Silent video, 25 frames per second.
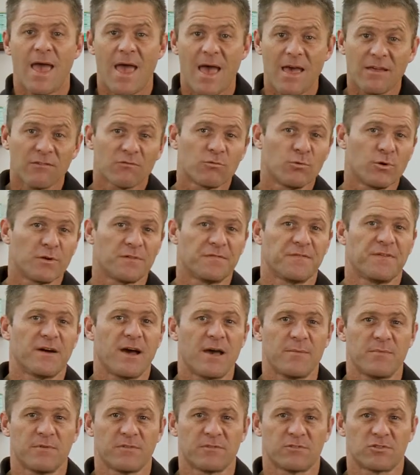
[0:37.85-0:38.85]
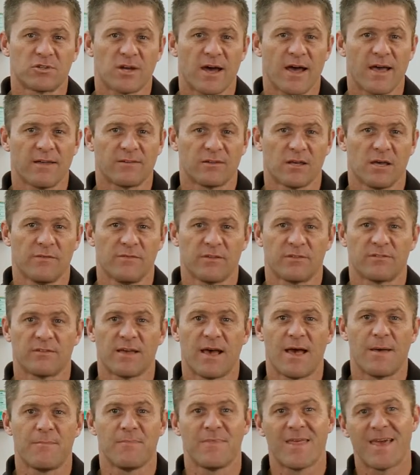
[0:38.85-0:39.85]
As wood fibers dry out over
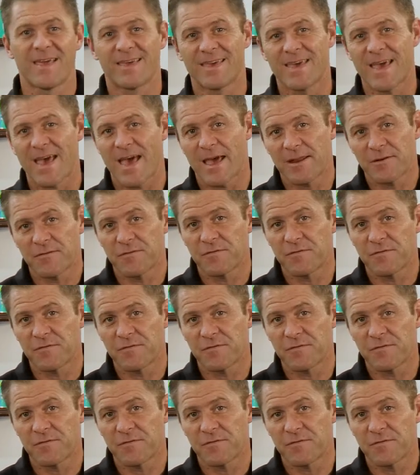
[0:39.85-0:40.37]
time, they can